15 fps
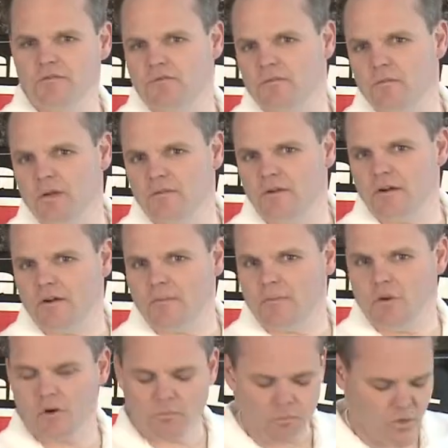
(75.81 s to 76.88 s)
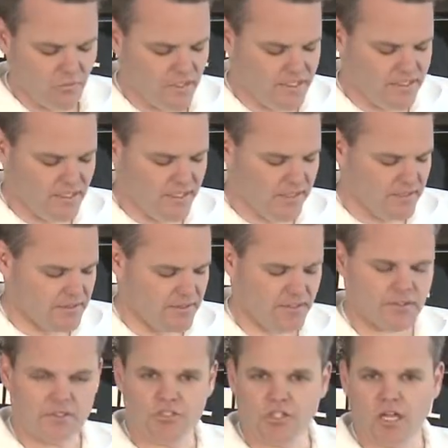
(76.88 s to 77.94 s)
one of our more recent kits
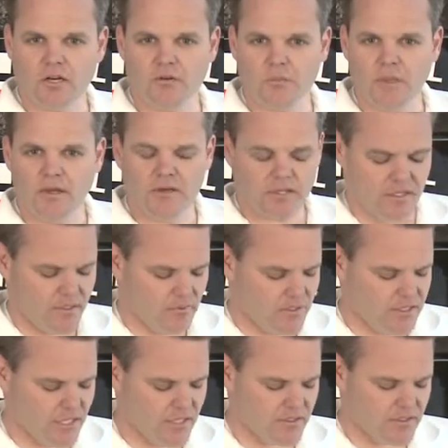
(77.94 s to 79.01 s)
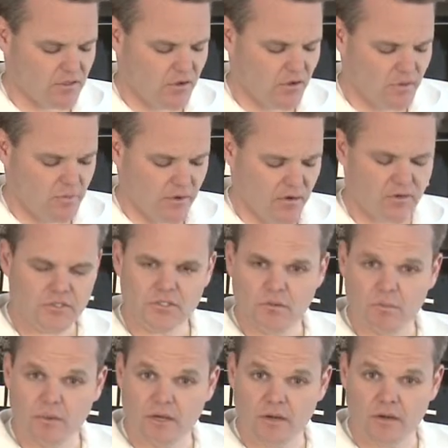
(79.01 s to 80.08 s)
is the shock repair kit, which has all the parts to
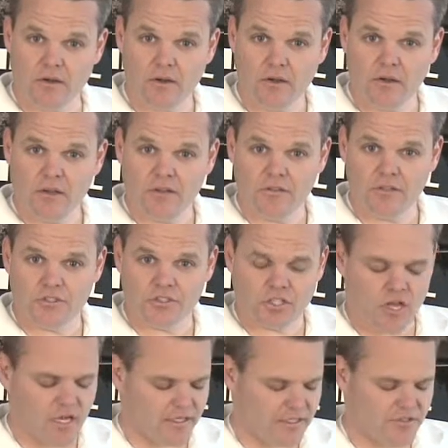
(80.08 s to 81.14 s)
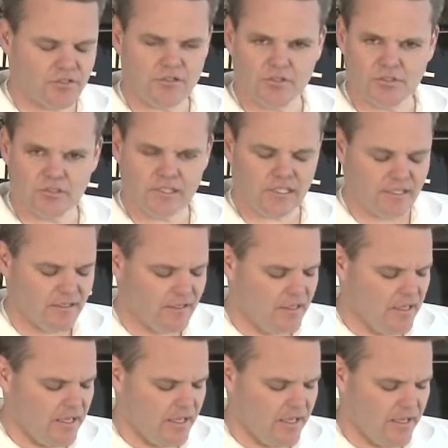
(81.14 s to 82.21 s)
repair the shock internally.
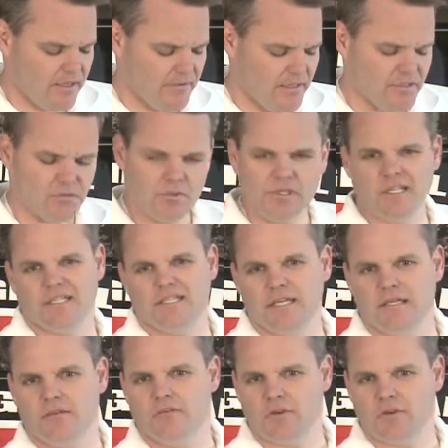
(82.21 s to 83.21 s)
And these are really intended